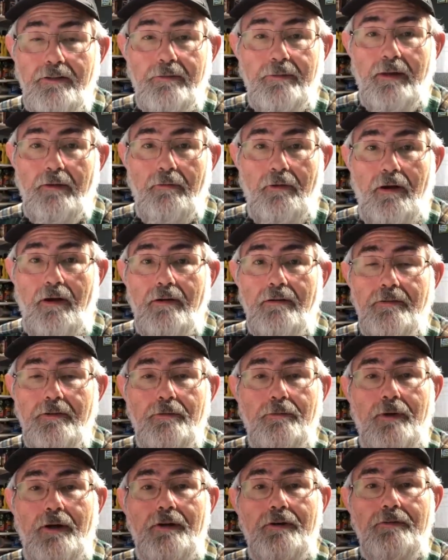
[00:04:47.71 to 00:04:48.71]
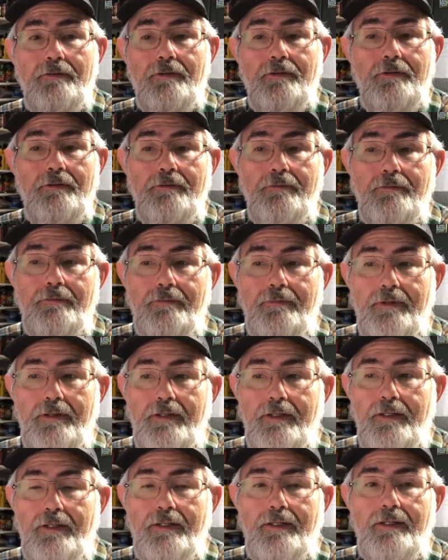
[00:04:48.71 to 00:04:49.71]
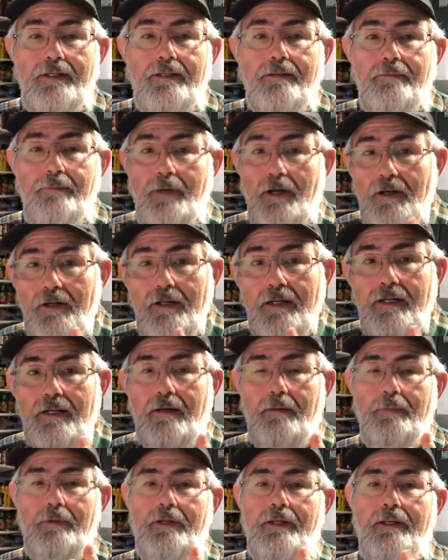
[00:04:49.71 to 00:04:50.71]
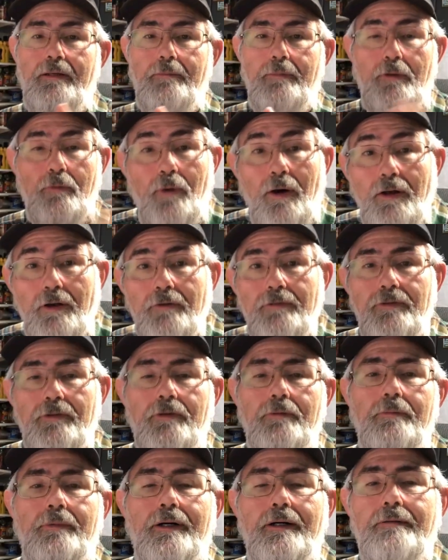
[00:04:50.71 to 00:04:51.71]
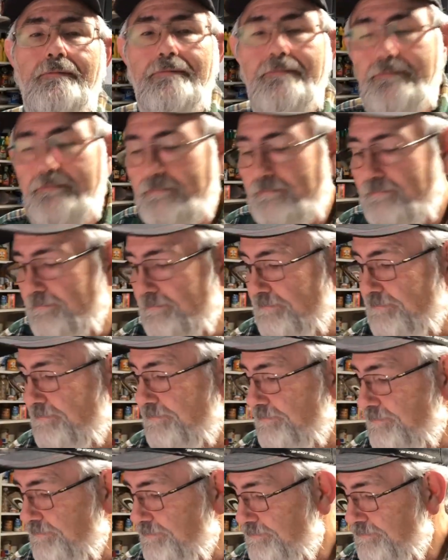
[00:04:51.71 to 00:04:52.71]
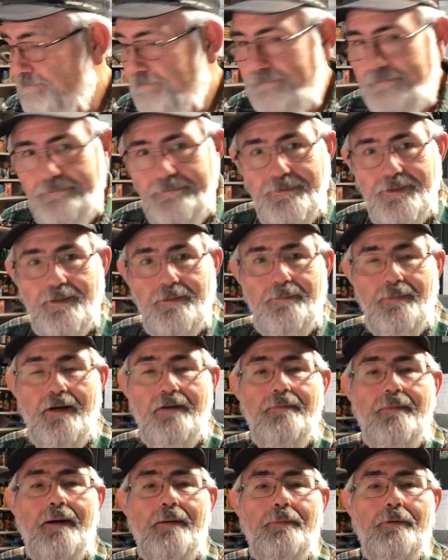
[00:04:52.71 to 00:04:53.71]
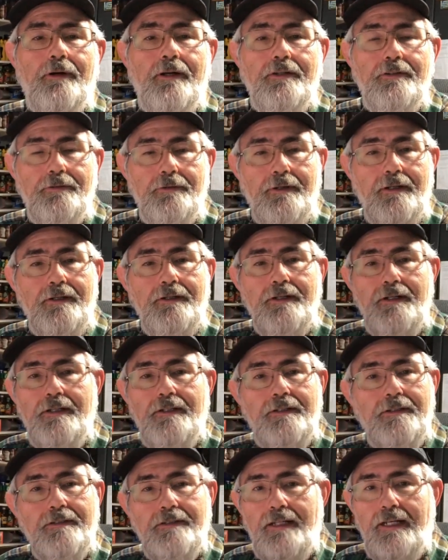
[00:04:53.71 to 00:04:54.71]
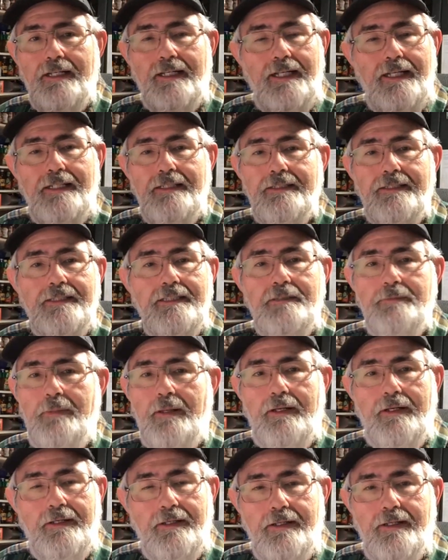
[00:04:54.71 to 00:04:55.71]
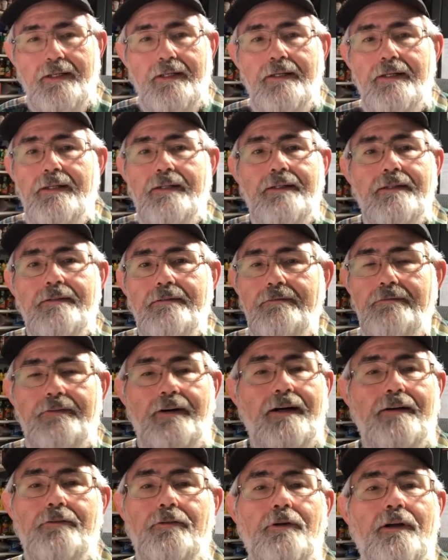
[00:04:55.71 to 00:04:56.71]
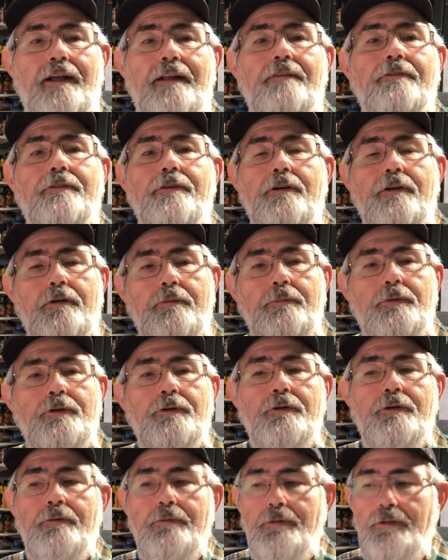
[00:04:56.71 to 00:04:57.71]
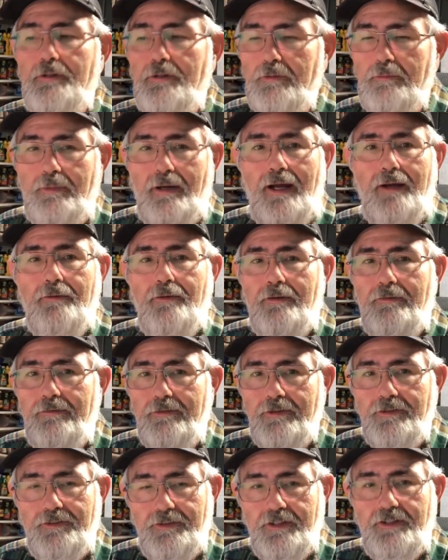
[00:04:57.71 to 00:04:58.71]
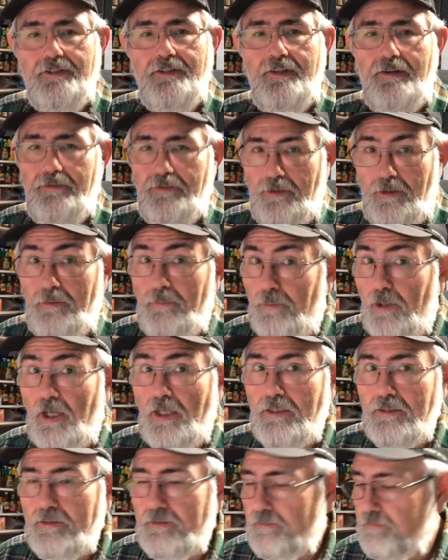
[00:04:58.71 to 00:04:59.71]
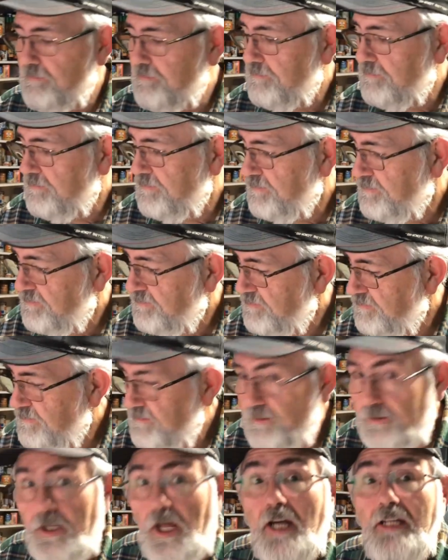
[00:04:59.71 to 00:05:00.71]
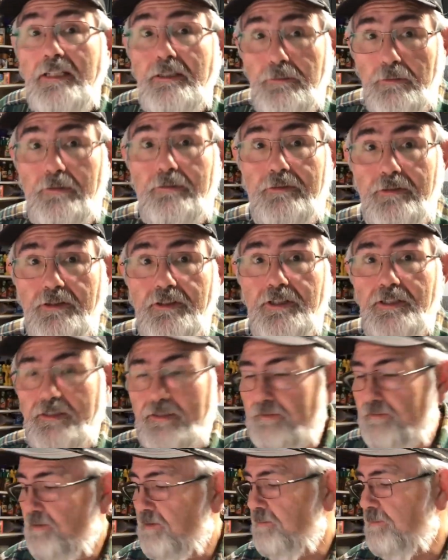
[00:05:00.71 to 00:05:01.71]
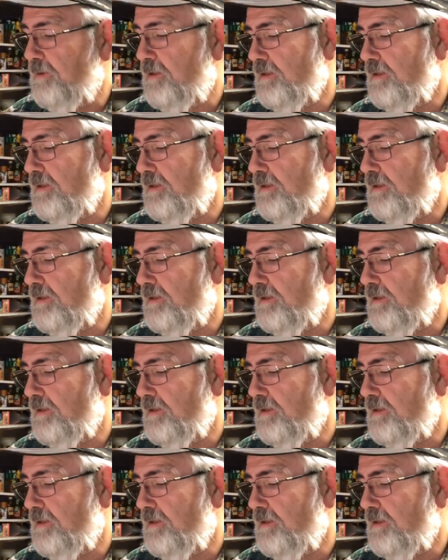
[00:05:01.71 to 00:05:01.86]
Don't get me wrong. They're wonderful. American company. It'd be wonderful. But they're above my price range. I can't see spending $5 grand for a computer when you can buy one for $600-700. Nice one for 600.